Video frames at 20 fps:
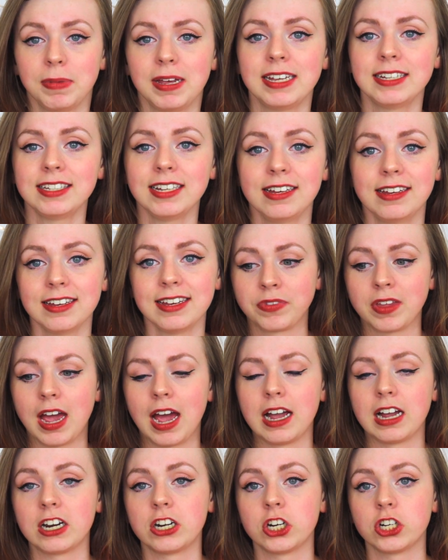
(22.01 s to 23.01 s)
Basically,
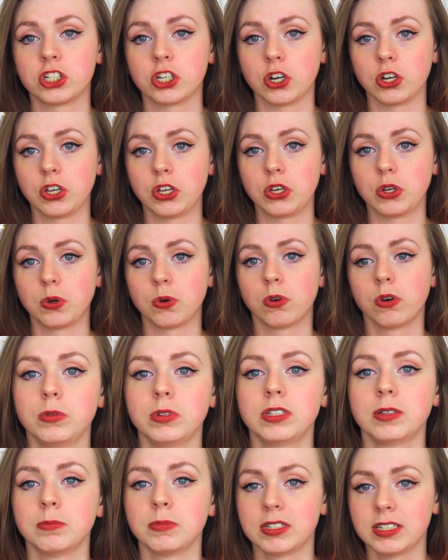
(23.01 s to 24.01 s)
I'm going to show you
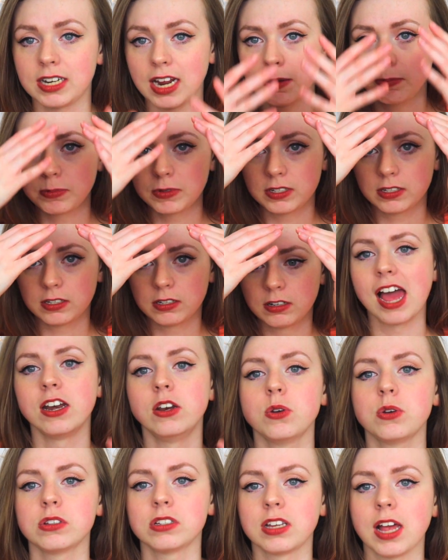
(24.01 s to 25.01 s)
some steps
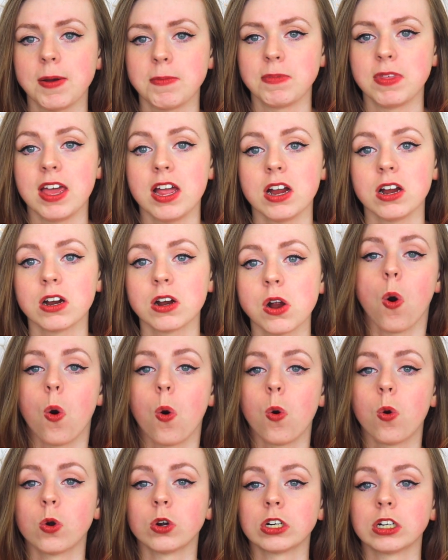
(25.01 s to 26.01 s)
and you can stop there
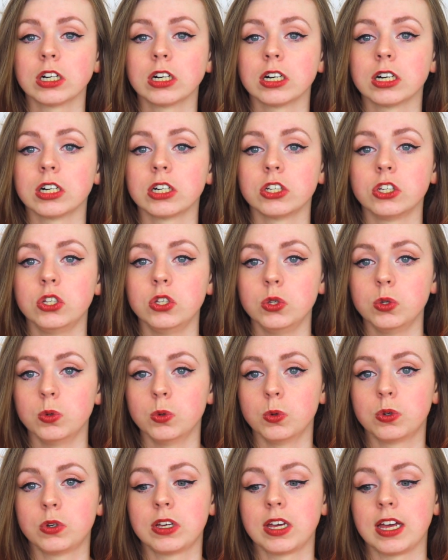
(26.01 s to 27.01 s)
or
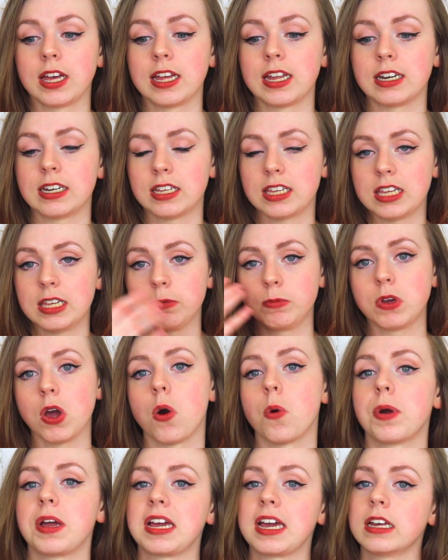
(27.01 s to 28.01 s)
you can keep
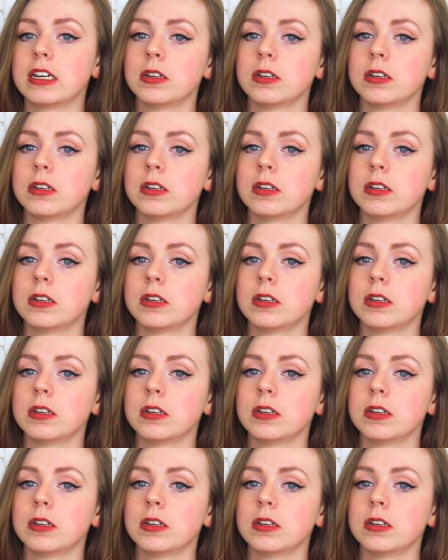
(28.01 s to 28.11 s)
going,